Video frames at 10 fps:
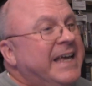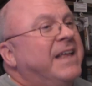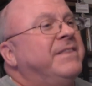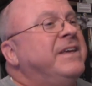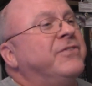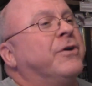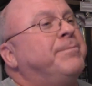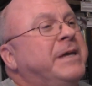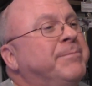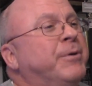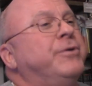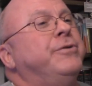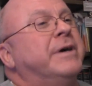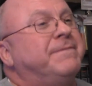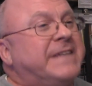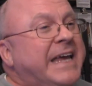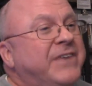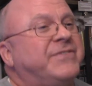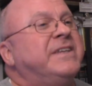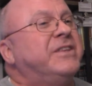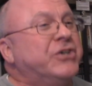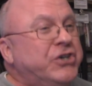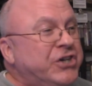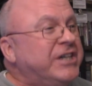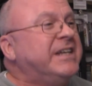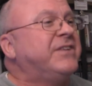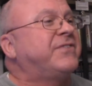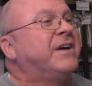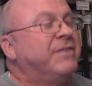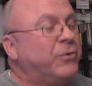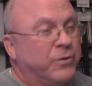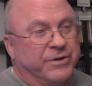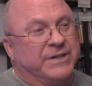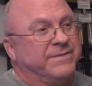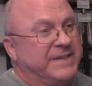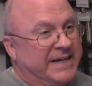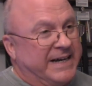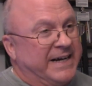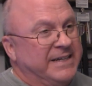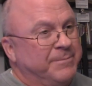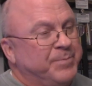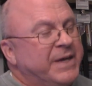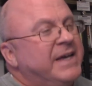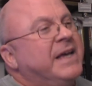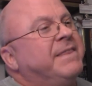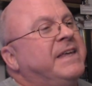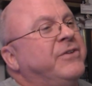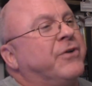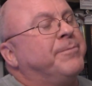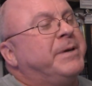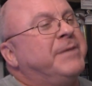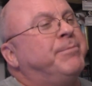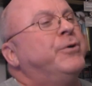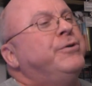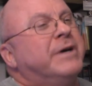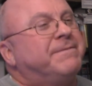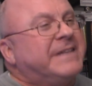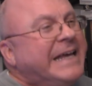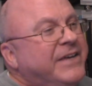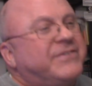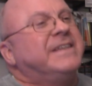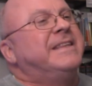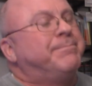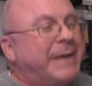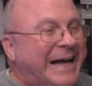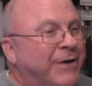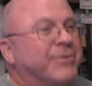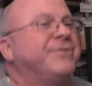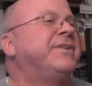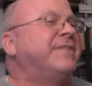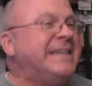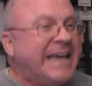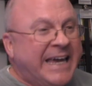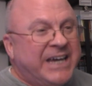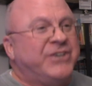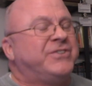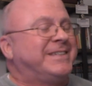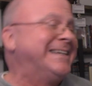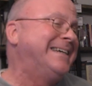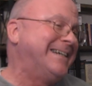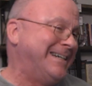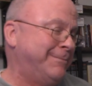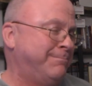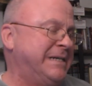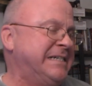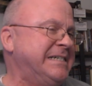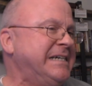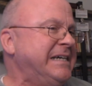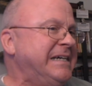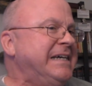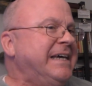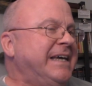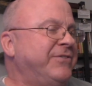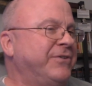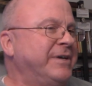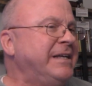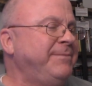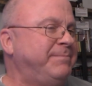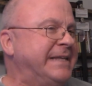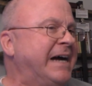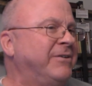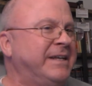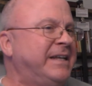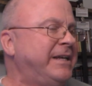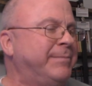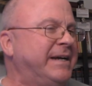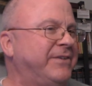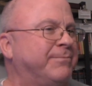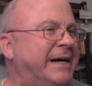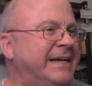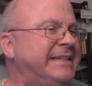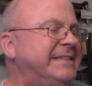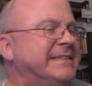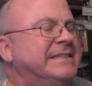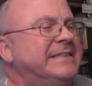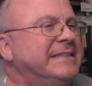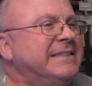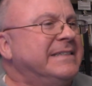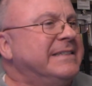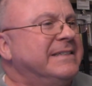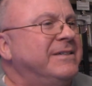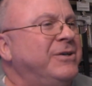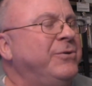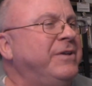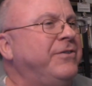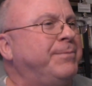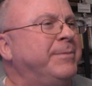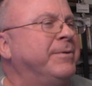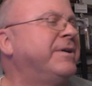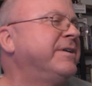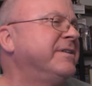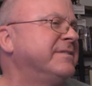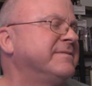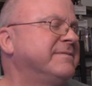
These are people who have tasted the goodness of the Word of God. These are people who have tasted the powers of the age to come. Is there any doubt in anybody's mind who these people are?